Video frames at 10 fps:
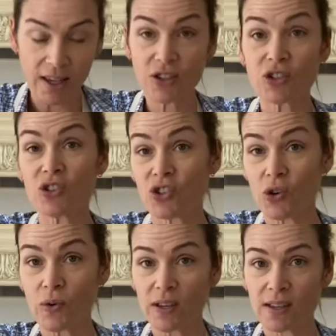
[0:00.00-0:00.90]
It's just so
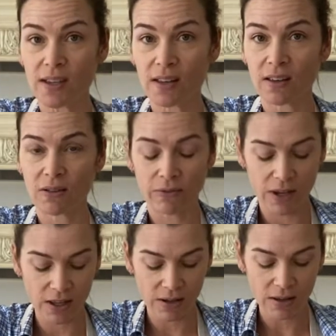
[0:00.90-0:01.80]
easy and
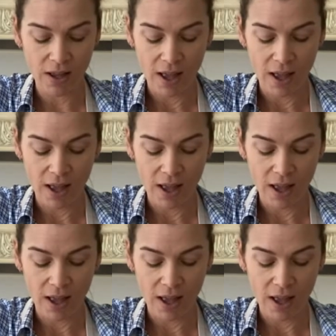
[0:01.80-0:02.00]
convenient.